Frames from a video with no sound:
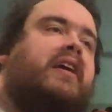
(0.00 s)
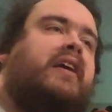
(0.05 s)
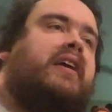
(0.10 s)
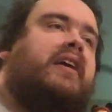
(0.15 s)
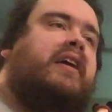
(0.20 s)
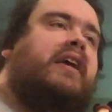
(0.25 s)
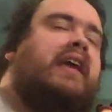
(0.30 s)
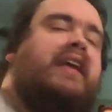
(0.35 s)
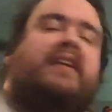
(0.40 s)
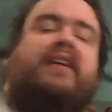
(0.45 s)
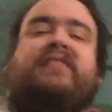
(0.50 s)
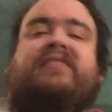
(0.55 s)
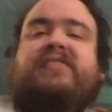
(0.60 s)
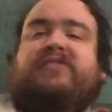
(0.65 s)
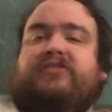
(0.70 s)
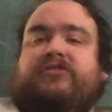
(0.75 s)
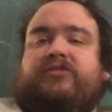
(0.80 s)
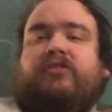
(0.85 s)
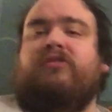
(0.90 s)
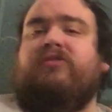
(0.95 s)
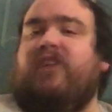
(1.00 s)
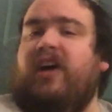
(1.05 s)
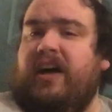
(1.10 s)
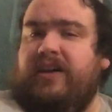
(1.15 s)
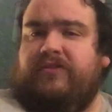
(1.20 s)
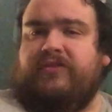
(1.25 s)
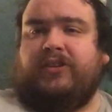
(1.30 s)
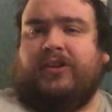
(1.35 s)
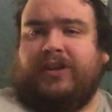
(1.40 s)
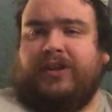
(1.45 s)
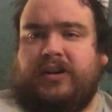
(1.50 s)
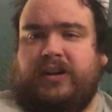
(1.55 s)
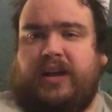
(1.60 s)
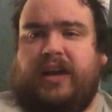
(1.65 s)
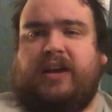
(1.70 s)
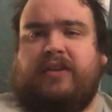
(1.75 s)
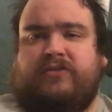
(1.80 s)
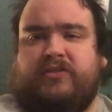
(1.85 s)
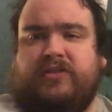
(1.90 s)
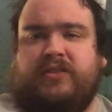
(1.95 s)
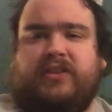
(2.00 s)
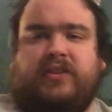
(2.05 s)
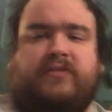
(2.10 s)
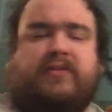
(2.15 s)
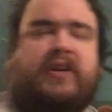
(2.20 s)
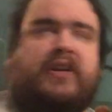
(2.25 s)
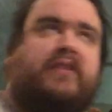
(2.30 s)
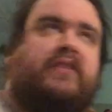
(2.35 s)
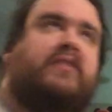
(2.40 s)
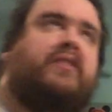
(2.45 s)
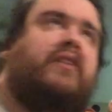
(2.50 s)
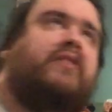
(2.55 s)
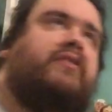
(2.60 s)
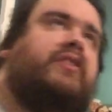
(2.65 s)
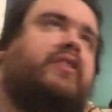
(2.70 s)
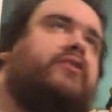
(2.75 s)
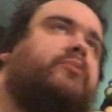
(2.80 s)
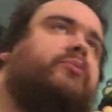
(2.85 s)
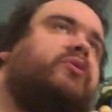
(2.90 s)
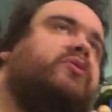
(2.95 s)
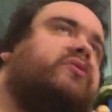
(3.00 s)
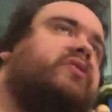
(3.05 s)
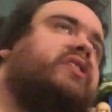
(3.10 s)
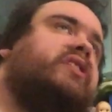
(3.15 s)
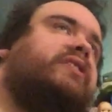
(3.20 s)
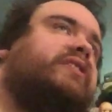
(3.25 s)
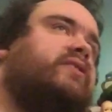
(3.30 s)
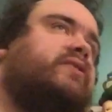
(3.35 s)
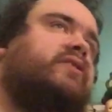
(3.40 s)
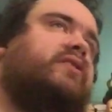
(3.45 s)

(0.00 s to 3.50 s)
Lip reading: he doesn't survive long after the events of this movie,